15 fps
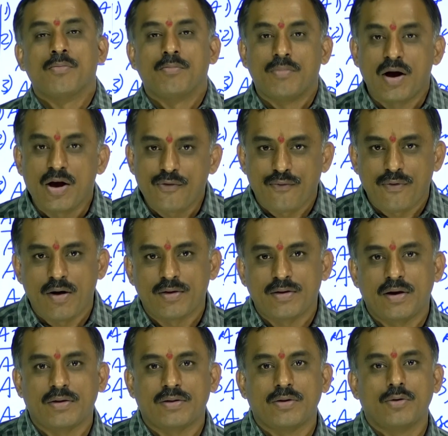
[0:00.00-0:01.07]
my
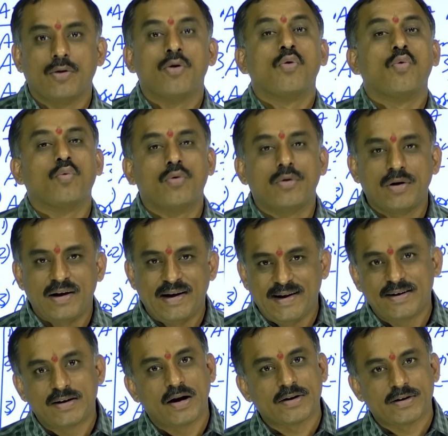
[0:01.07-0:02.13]
father's
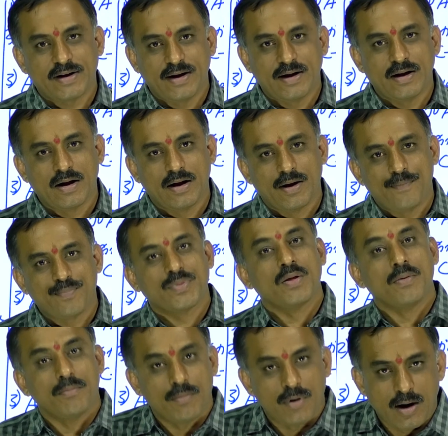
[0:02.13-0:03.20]
only daughter-in-law.
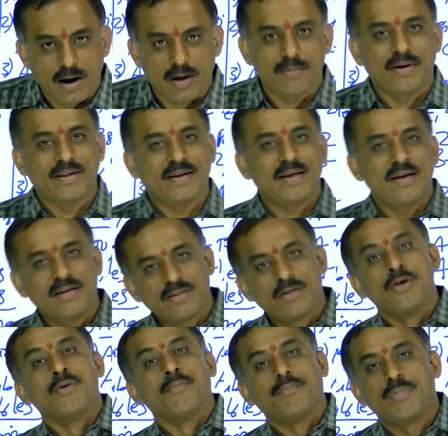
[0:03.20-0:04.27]
Her mother
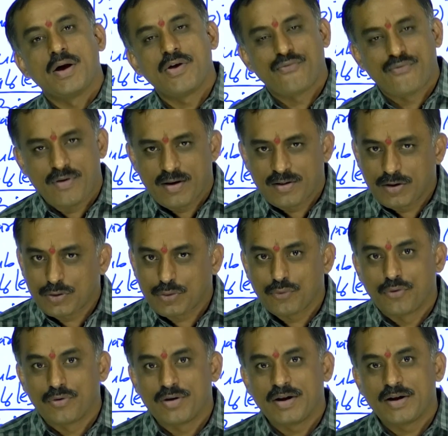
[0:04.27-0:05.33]
is my father's
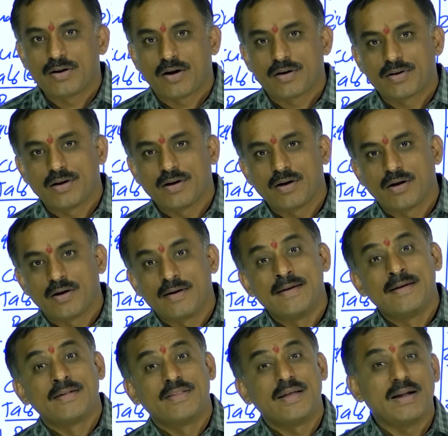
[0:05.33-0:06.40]
only daughter-in-law.
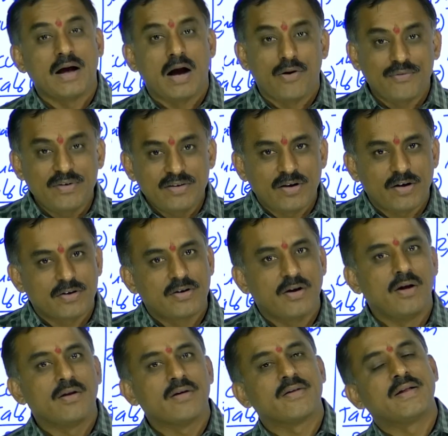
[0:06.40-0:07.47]
Then how is that
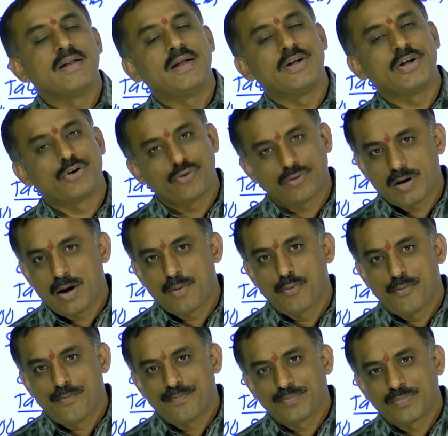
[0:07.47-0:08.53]
girl related to Ramu?